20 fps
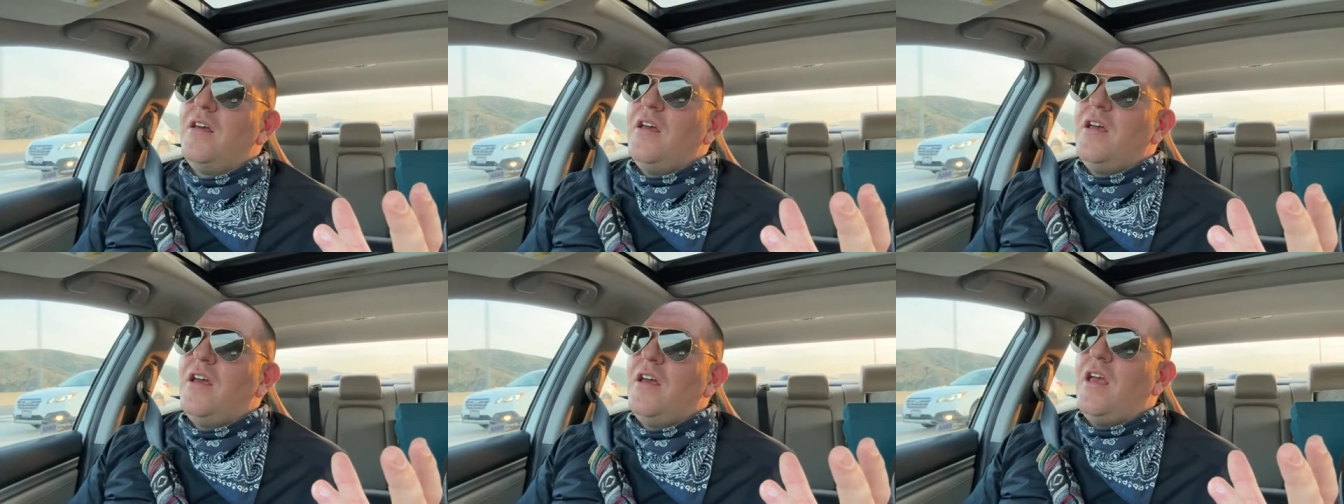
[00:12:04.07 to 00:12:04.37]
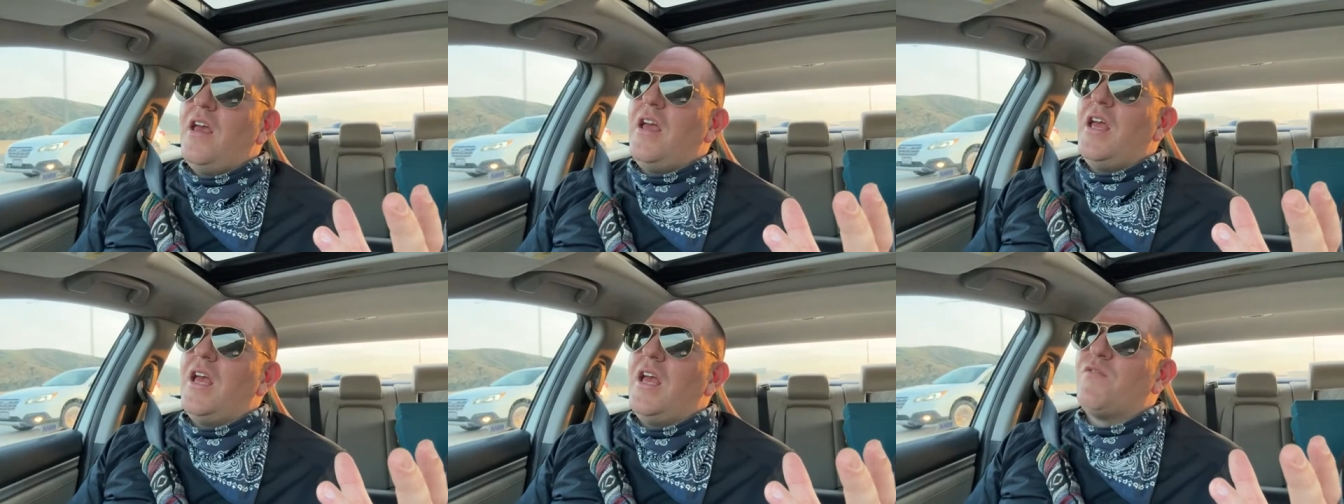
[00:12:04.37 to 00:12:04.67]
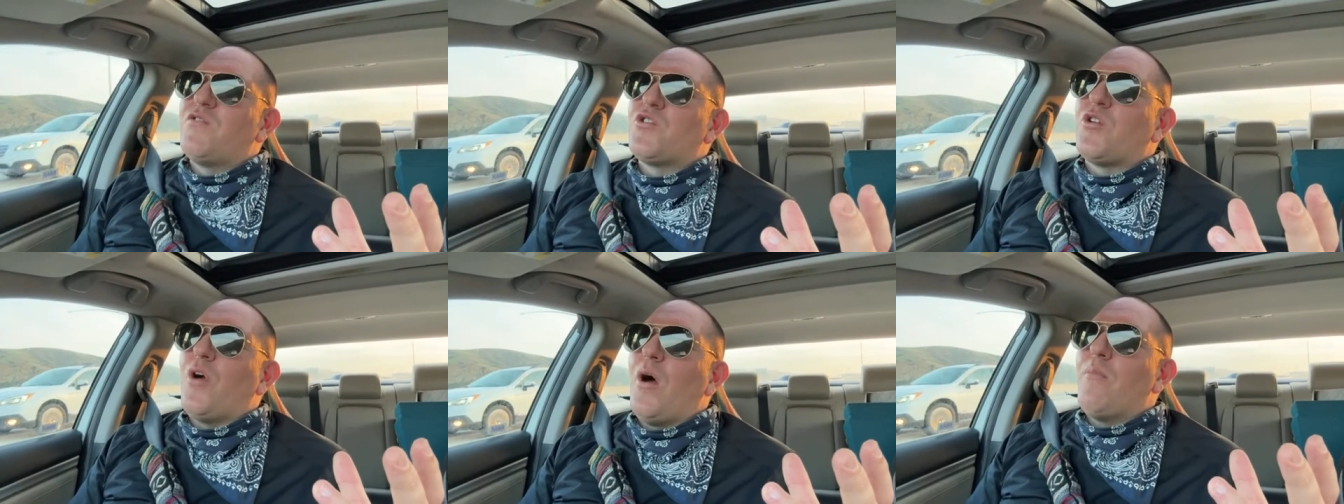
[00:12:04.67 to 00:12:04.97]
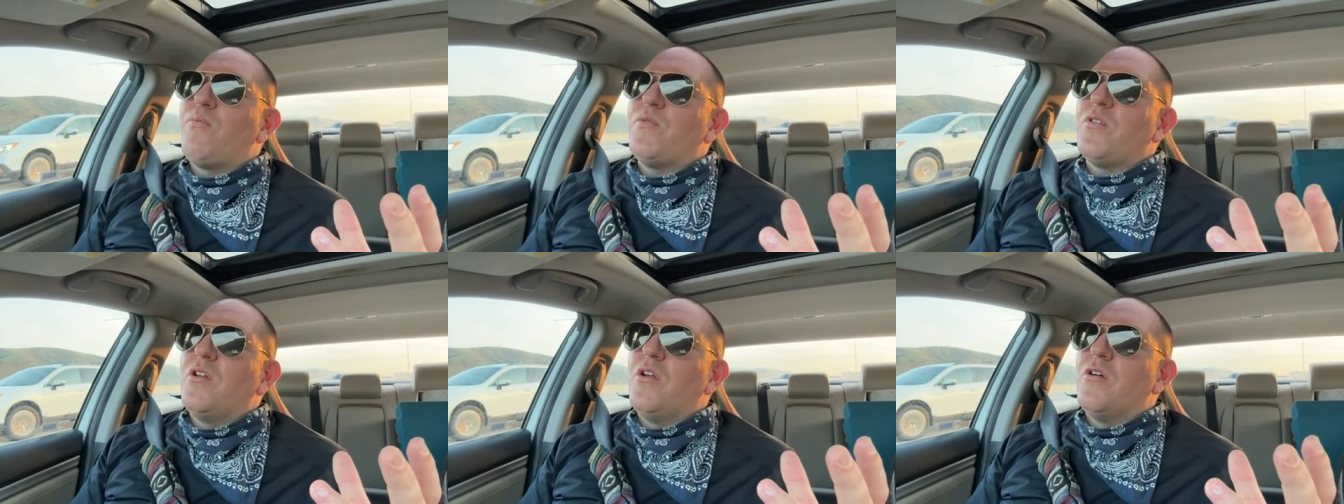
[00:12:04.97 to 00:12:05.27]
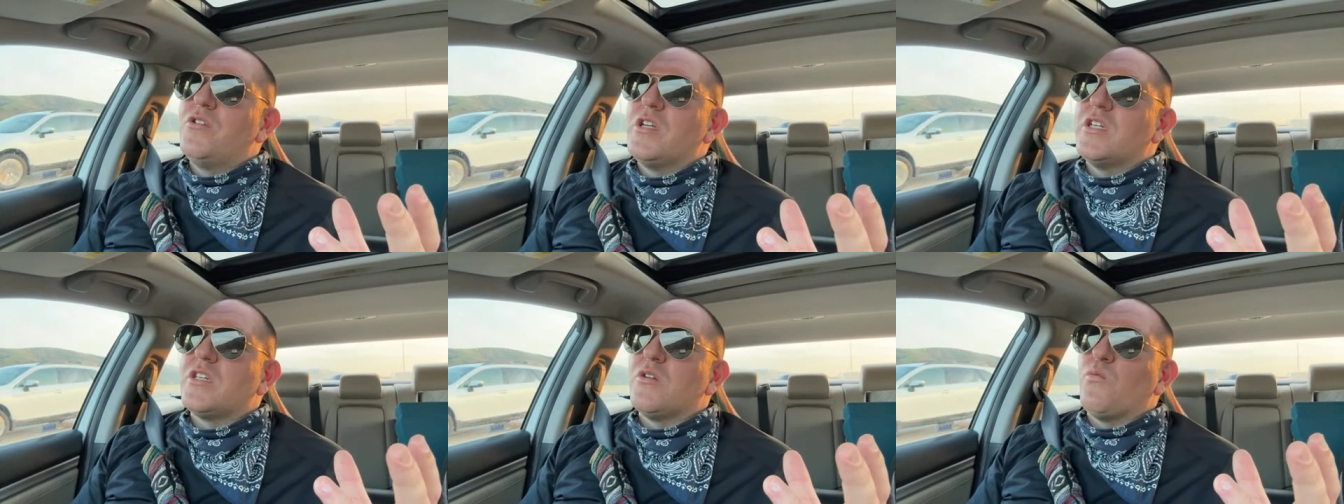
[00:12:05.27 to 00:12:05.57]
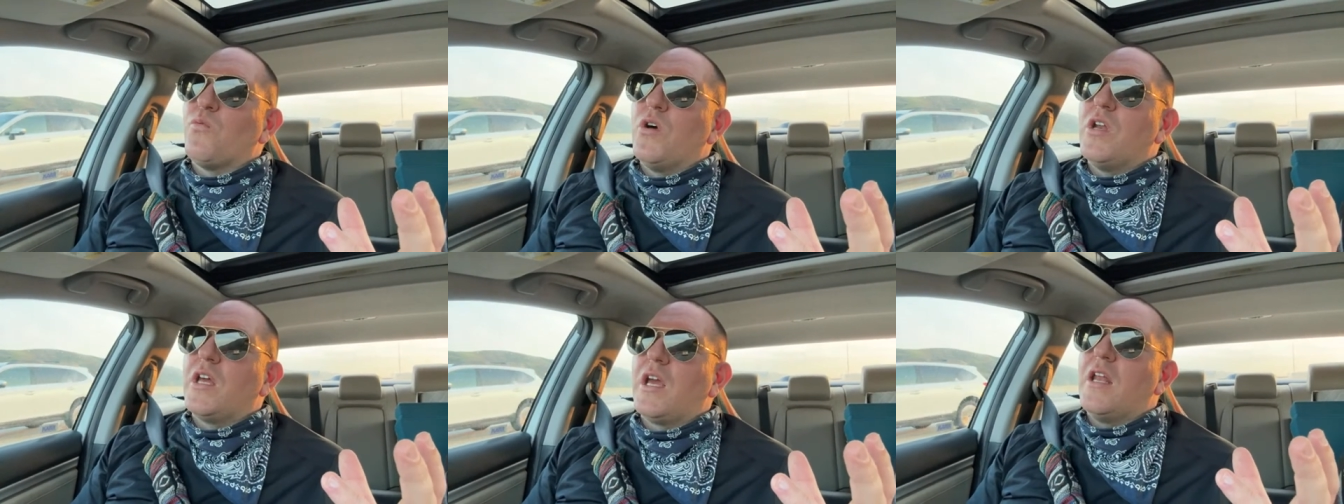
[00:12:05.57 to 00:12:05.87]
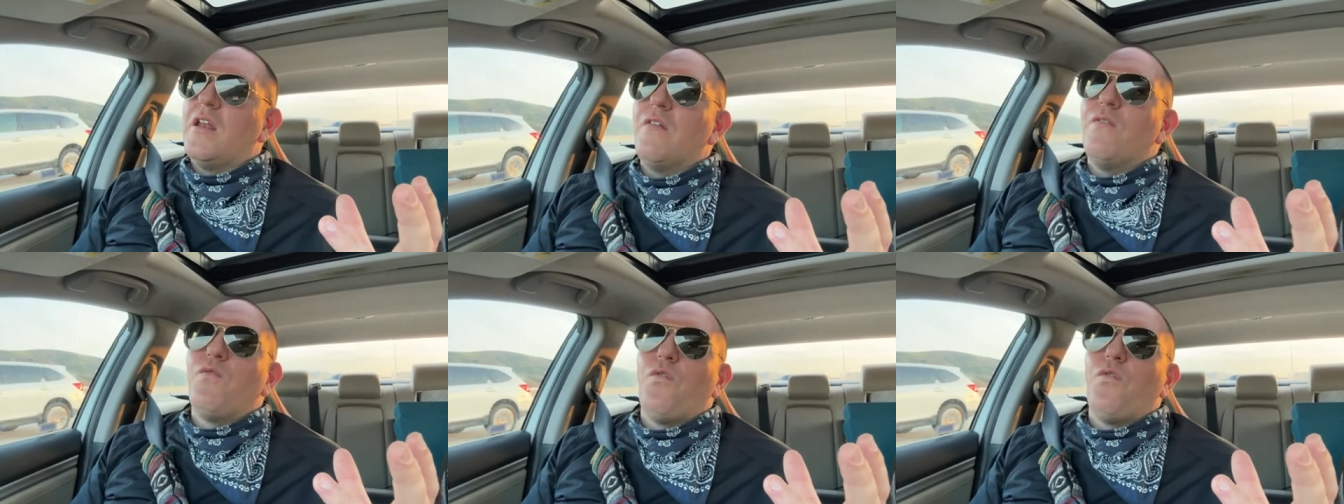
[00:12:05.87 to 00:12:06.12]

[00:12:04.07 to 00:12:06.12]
if Trump, doesn't win again in